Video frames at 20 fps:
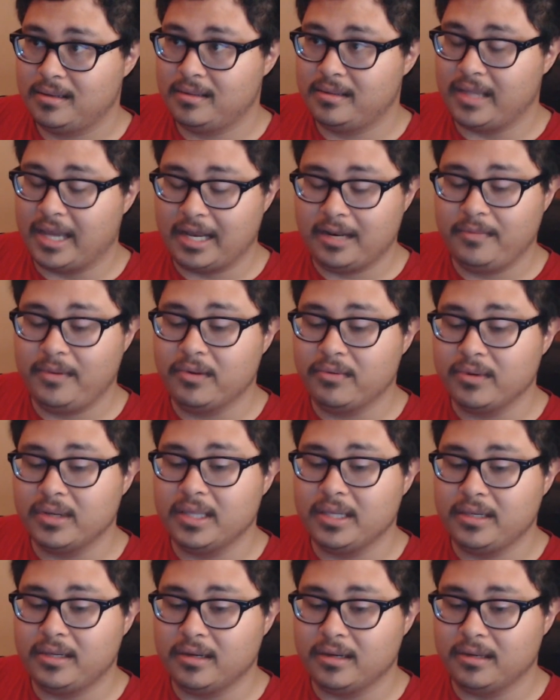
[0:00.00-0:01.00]
That'll be
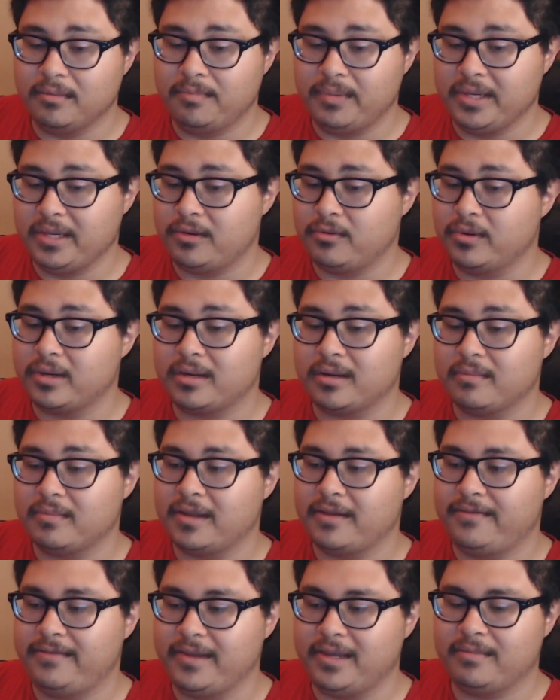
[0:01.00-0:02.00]
really good, being quicker on
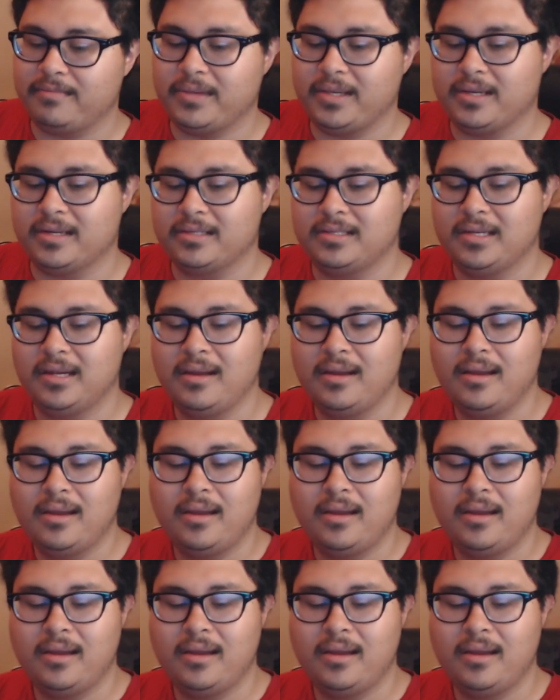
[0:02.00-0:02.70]
my feet, because